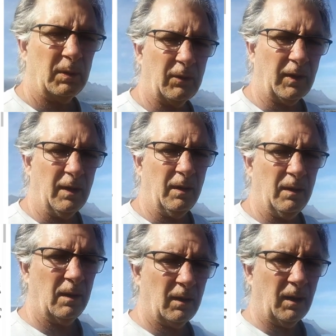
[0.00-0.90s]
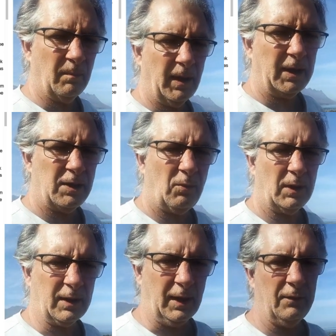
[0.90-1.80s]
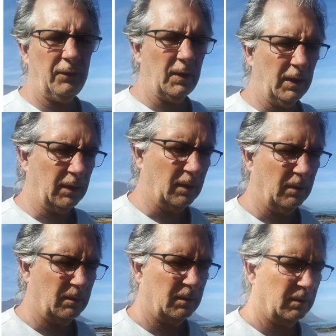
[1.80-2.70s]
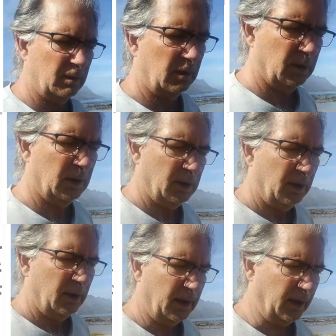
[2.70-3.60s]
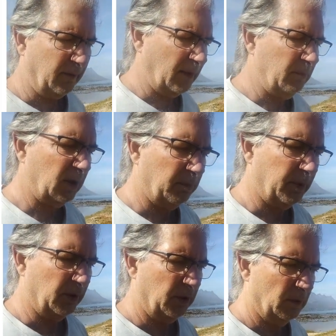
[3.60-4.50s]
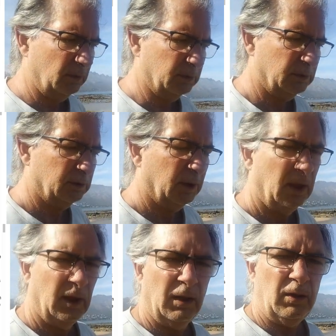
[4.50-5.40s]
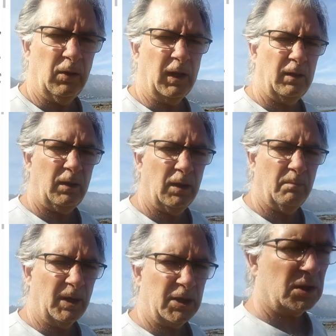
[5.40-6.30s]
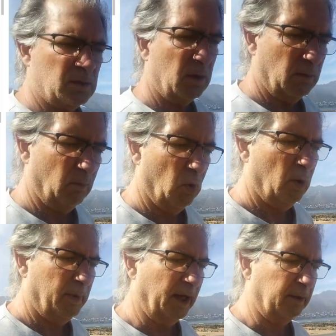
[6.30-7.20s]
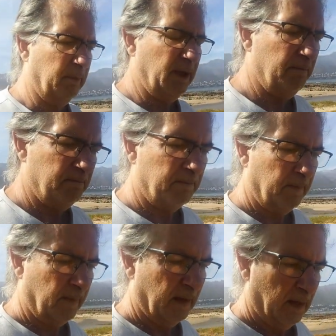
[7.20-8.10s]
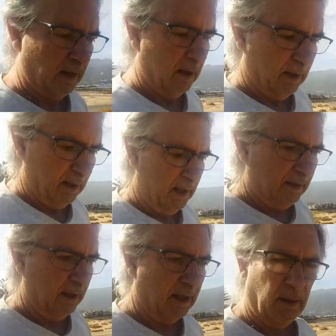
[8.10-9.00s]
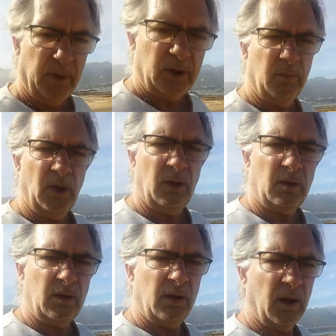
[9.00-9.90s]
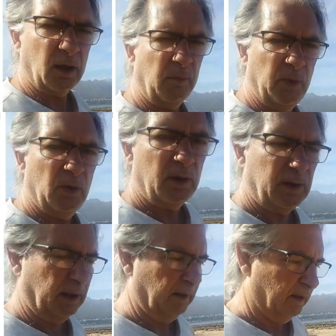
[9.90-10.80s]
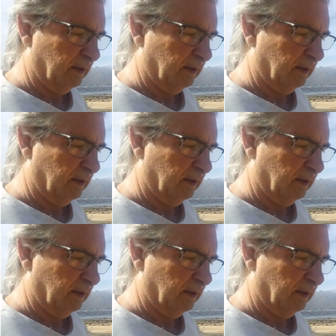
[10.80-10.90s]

want to say I'm actually quite grateful that I, that I stumbled upon you. You're going to hear much more about me. And then I'm going to build a community